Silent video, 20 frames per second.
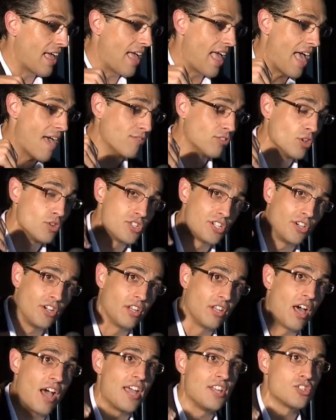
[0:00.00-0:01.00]
evolutionary
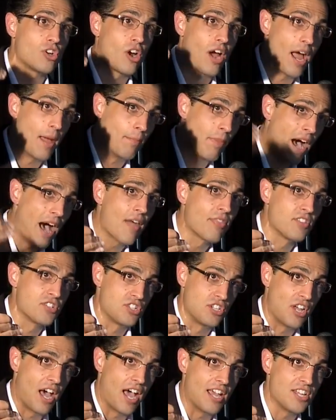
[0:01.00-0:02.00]
lines are
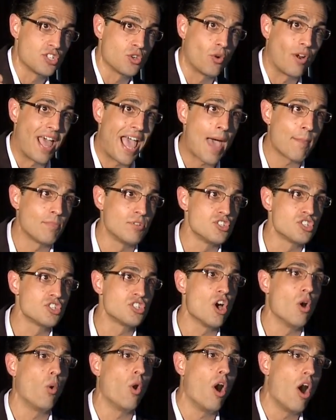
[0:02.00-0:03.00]
hypothesized, or it happens
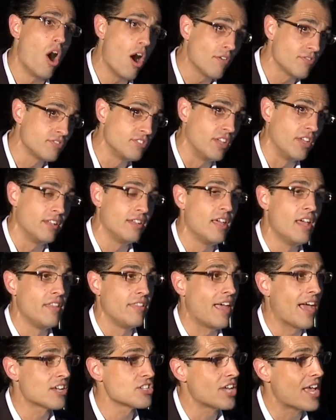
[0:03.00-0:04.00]
so often, they
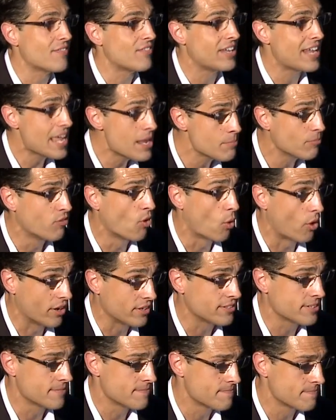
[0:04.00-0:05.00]
actually have a name for
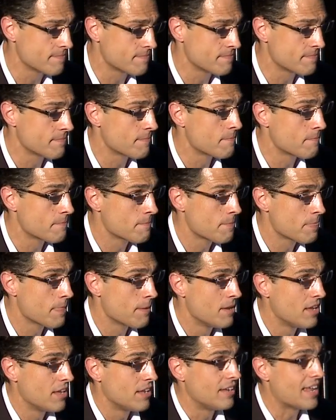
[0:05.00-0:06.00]
it.
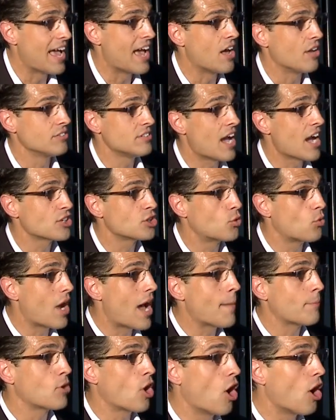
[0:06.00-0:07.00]
Now, Dr.
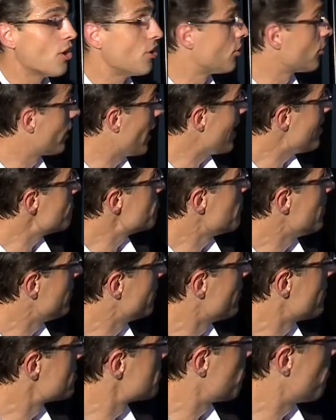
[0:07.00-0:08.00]
Rob Carter gave me
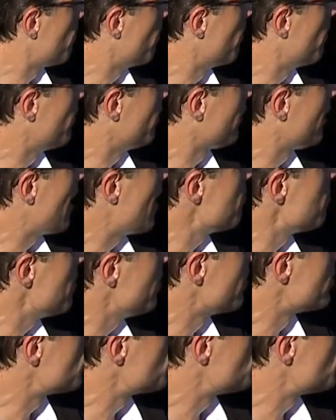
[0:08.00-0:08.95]
this